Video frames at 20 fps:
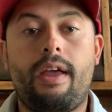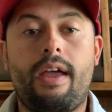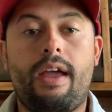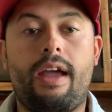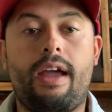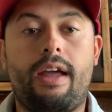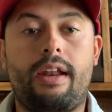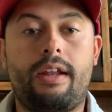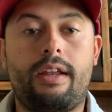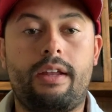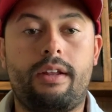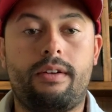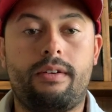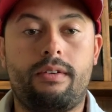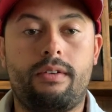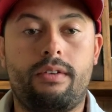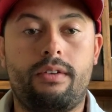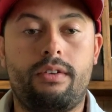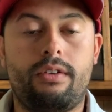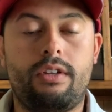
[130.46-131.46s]
and
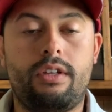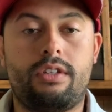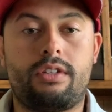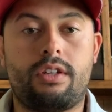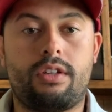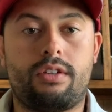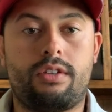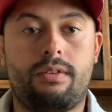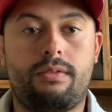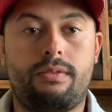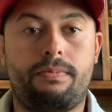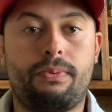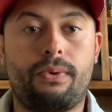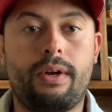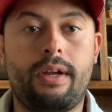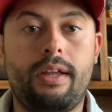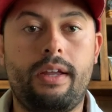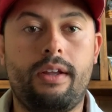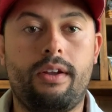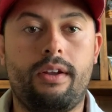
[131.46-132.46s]
it's a
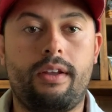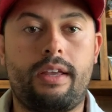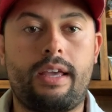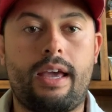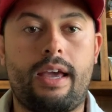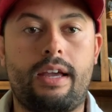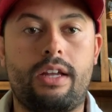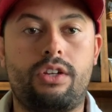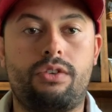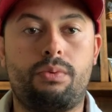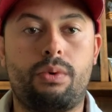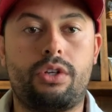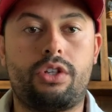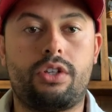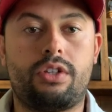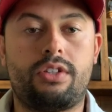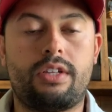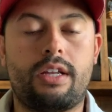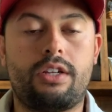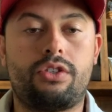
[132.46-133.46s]
spring gauge which
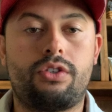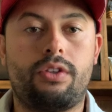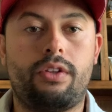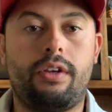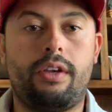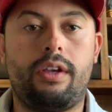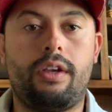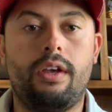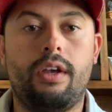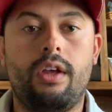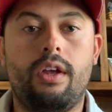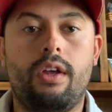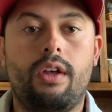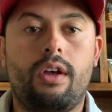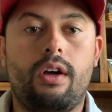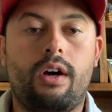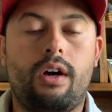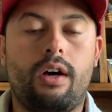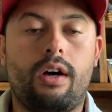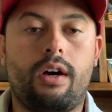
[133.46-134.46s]
essentially
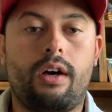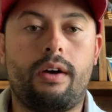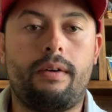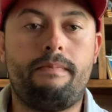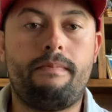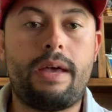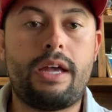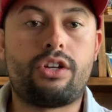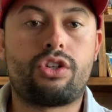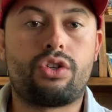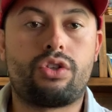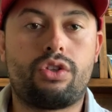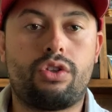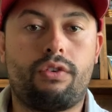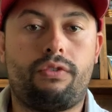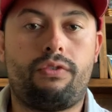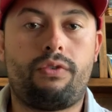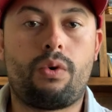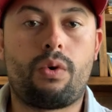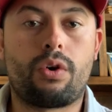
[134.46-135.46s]
measures
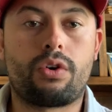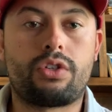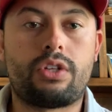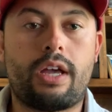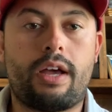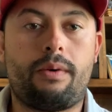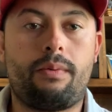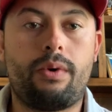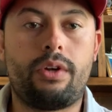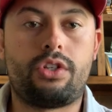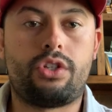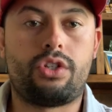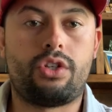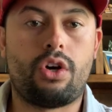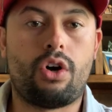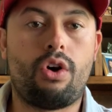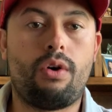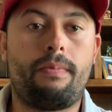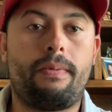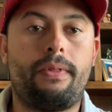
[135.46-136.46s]
the force at which
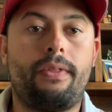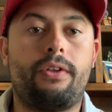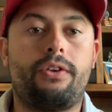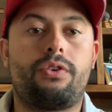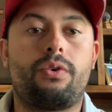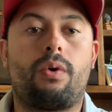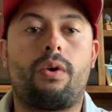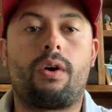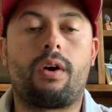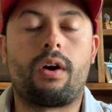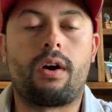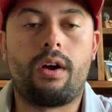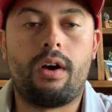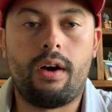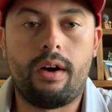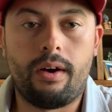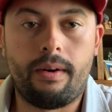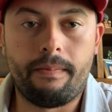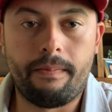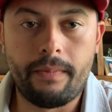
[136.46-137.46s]
to open the door.
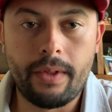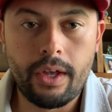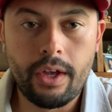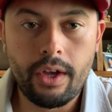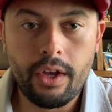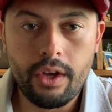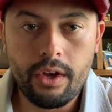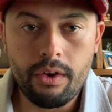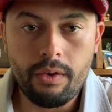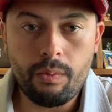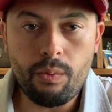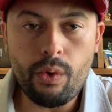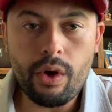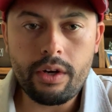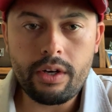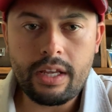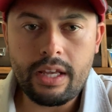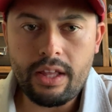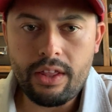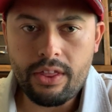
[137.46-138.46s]

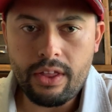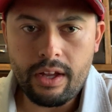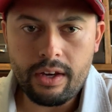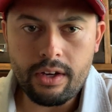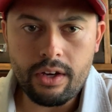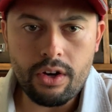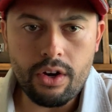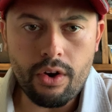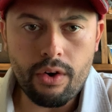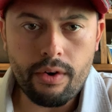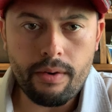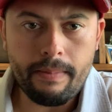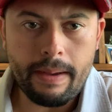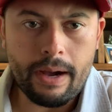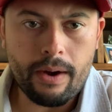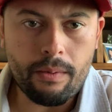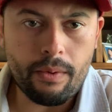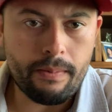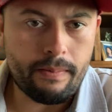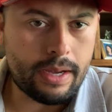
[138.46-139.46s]
One key thing to note
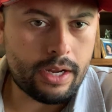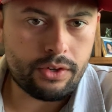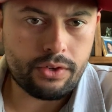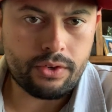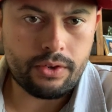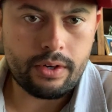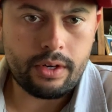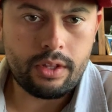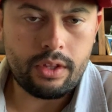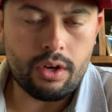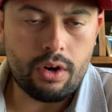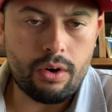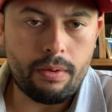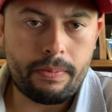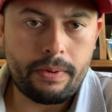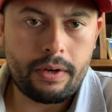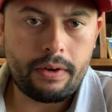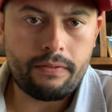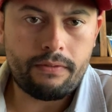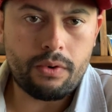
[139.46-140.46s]
about when measuring the
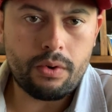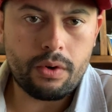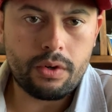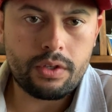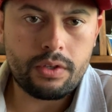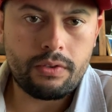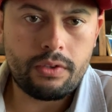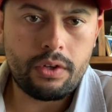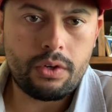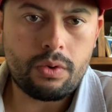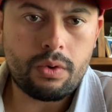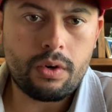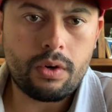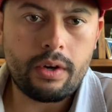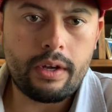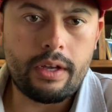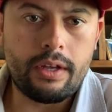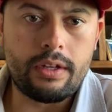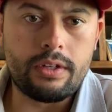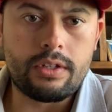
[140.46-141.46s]
opening force of the
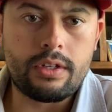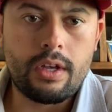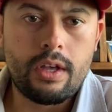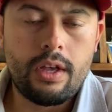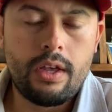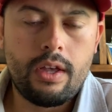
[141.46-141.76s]
door is